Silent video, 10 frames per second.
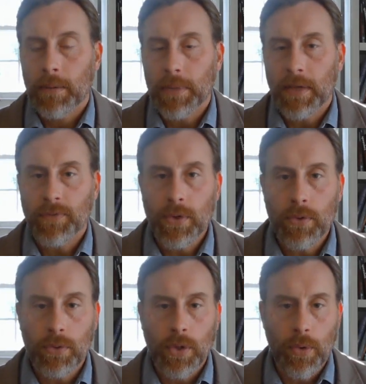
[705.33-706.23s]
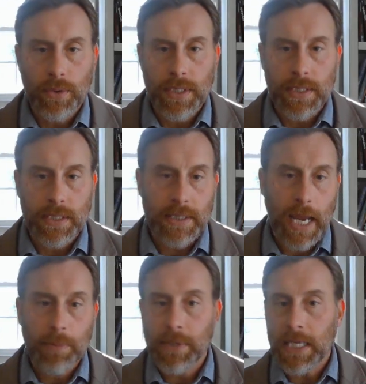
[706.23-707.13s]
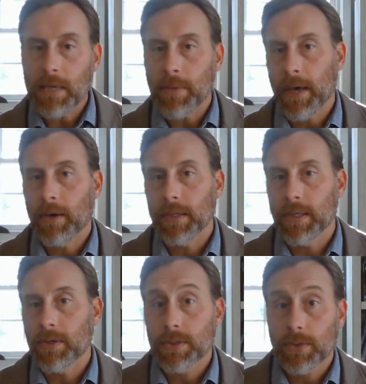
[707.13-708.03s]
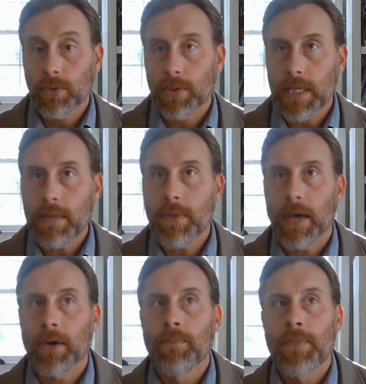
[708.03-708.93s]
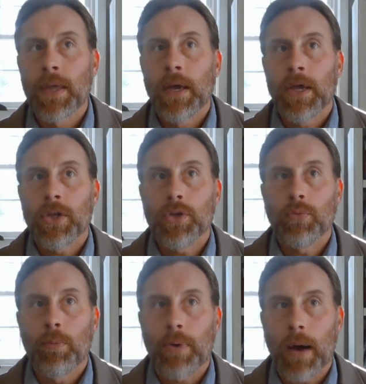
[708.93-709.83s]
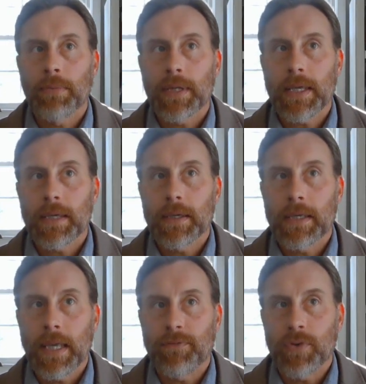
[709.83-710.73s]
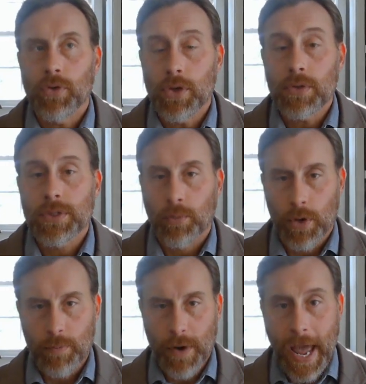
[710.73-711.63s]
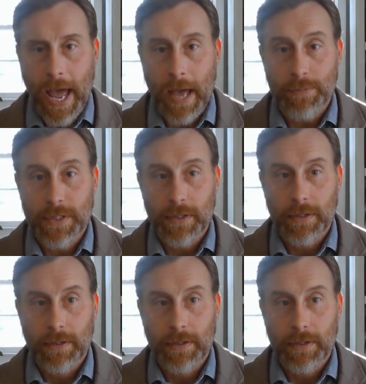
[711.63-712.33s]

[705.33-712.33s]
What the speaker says: If you go to type an email in your school email, you will probably, if you use the word perhaps,